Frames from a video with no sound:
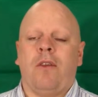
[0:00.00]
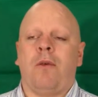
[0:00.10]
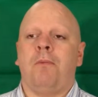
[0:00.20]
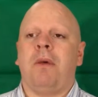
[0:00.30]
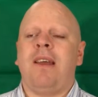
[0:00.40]

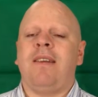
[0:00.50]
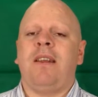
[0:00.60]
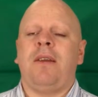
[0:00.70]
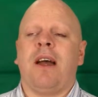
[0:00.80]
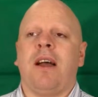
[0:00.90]
So
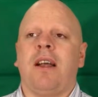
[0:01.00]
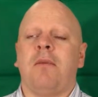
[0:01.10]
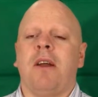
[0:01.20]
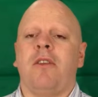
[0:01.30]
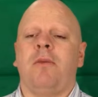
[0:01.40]
basically anger
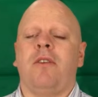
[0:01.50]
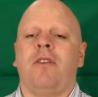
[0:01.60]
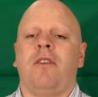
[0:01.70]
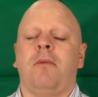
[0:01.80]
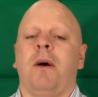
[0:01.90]

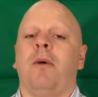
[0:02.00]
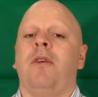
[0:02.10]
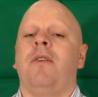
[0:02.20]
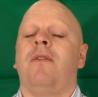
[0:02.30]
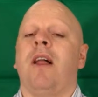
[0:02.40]
management is
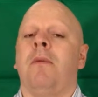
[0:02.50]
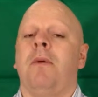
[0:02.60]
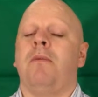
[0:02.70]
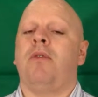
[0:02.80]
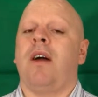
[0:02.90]
about
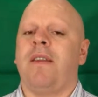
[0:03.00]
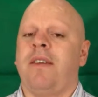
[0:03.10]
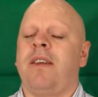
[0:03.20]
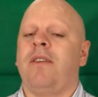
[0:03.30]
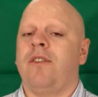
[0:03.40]
developing
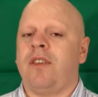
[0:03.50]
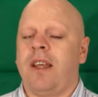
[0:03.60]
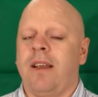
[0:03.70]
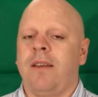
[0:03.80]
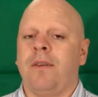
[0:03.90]
practical
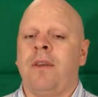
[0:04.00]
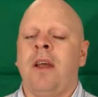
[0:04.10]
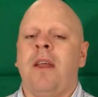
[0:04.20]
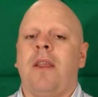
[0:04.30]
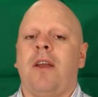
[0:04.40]
skills
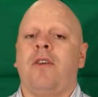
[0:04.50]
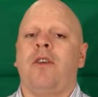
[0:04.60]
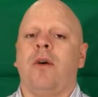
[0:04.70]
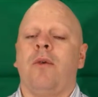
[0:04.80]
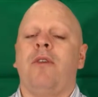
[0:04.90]
that
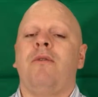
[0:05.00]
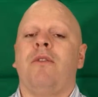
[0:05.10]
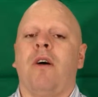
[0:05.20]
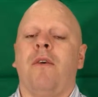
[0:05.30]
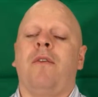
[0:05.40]
don't
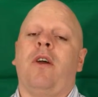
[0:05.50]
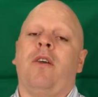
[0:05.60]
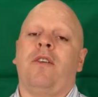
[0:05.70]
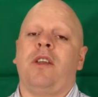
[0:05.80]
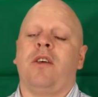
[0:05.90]
involve
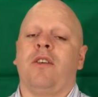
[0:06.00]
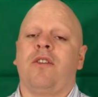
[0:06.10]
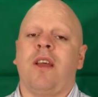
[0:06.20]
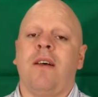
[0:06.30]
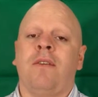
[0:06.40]
hurting
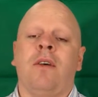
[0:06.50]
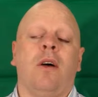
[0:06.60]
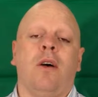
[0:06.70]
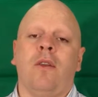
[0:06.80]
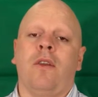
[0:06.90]
yourself,
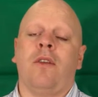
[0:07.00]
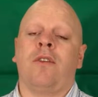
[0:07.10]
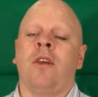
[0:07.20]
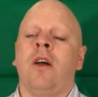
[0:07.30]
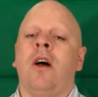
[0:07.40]

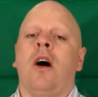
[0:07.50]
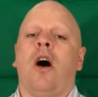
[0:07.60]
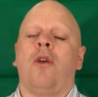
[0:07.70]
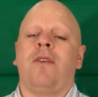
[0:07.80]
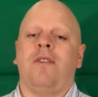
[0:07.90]
others,
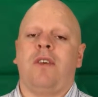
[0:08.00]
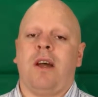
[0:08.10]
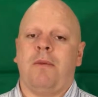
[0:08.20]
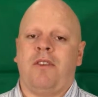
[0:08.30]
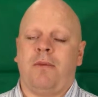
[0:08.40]
or even
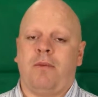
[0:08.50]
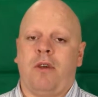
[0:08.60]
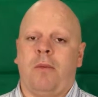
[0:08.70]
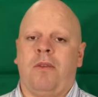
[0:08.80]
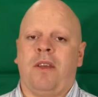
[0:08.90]
damaging
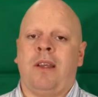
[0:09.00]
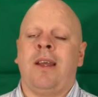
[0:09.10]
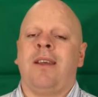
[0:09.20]
property.